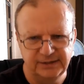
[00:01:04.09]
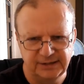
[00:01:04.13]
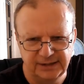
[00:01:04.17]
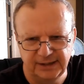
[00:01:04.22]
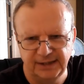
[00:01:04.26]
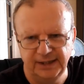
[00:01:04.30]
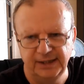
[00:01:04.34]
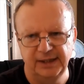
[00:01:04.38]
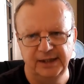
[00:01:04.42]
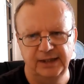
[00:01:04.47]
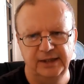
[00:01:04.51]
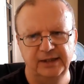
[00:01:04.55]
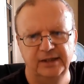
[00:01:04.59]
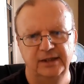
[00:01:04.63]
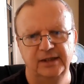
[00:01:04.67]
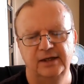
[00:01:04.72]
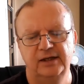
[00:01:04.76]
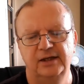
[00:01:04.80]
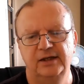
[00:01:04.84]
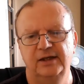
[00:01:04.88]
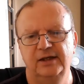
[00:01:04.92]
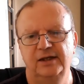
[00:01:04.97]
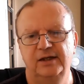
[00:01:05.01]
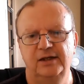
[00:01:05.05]
today.
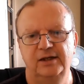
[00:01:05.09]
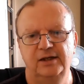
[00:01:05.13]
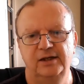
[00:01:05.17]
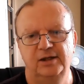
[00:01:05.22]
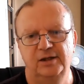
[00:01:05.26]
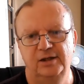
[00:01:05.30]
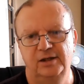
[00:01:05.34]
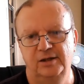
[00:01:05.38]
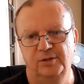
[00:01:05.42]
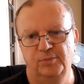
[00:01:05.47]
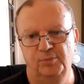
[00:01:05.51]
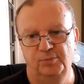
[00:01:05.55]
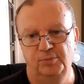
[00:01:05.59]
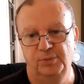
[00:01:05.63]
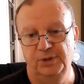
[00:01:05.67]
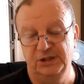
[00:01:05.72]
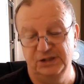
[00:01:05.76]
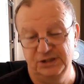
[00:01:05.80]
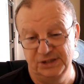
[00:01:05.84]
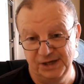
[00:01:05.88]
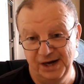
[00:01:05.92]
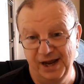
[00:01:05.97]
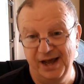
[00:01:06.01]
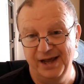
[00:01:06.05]
But
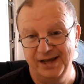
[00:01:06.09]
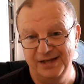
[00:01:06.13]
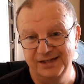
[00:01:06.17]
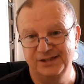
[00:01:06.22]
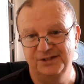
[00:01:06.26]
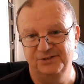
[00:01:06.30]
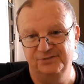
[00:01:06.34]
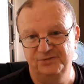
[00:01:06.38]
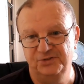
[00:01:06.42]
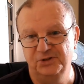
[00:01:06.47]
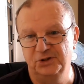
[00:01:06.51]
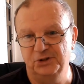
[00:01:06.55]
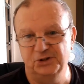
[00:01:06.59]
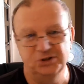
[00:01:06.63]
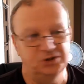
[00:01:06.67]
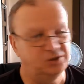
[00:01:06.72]
it's nice. It feels